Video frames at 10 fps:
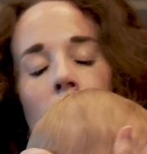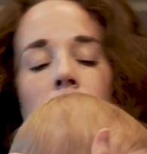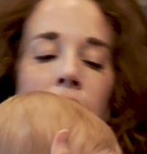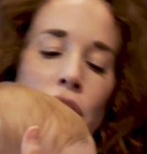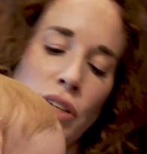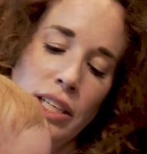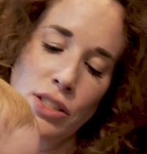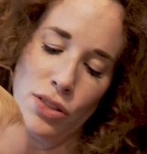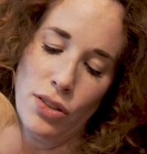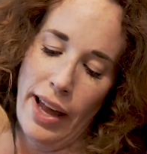Then you need
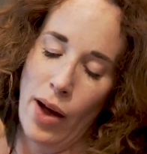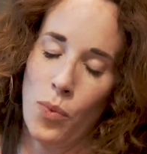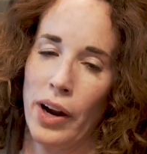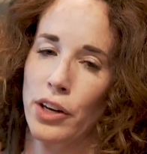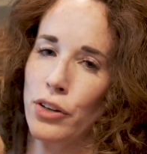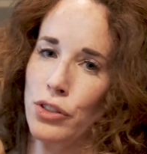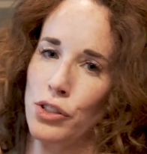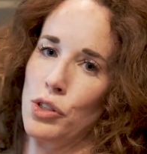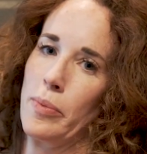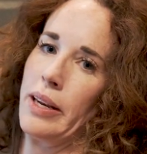to look at where you're
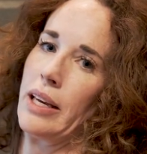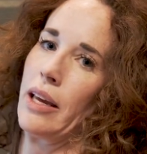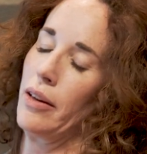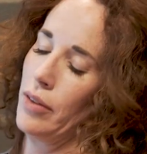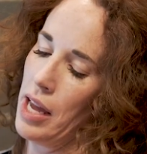distributing it.